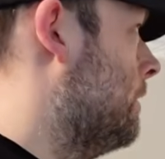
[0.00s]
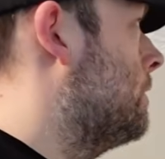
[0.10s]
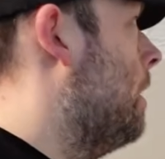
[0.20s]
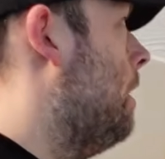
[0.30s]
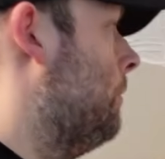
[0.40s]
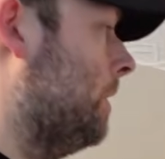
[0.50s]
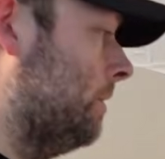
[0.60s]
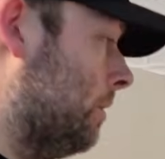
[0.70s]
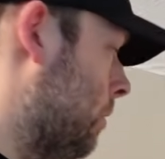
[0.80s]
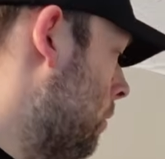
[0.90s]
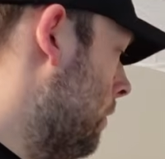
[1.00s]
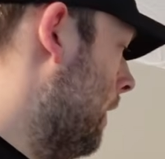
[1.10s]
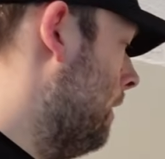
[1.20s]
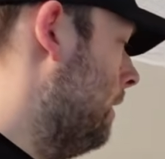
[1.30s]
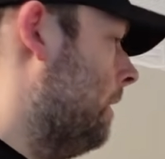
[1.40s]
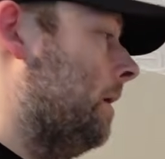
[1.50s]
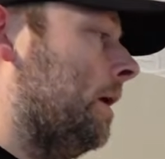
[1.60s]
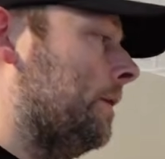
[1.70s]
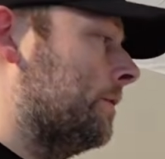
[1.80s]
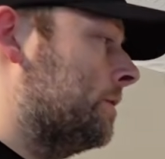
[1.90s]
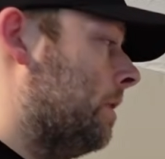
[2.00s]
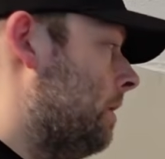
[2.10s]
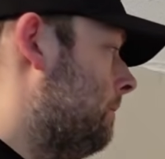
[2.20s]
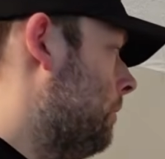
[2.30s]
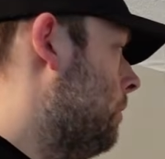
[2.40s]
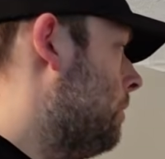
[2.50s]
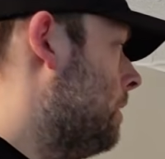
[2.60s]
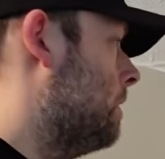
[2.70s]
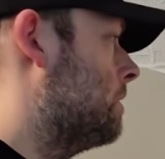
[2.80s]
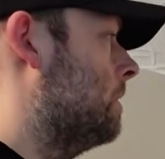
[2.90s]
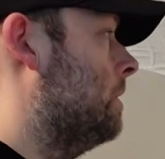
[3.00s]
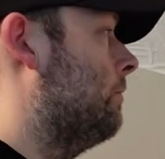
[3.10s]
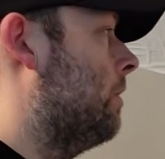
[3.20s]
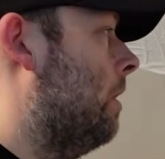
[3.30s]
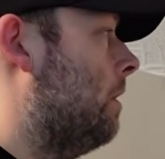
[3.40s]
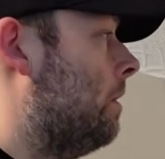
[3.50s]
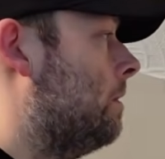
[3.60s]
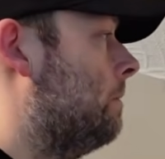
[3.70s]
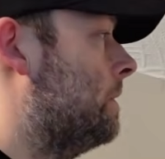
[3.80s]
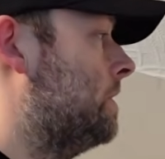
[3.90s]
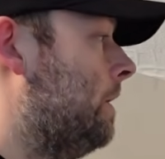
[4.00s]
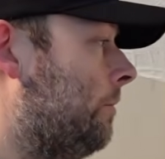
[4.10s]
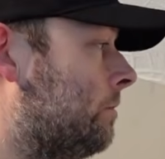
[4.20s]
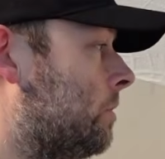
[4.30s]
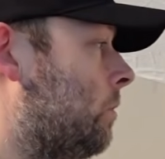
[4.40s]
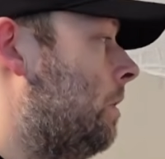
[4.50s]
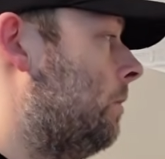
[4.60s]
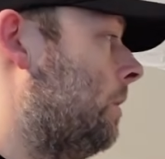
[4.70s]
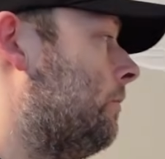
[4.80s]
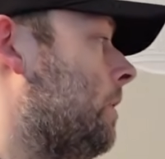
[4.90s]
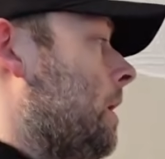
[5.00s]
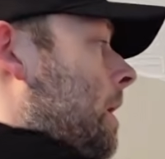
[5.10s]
the top and in the corner and in the skirting board so that you've got material to work with.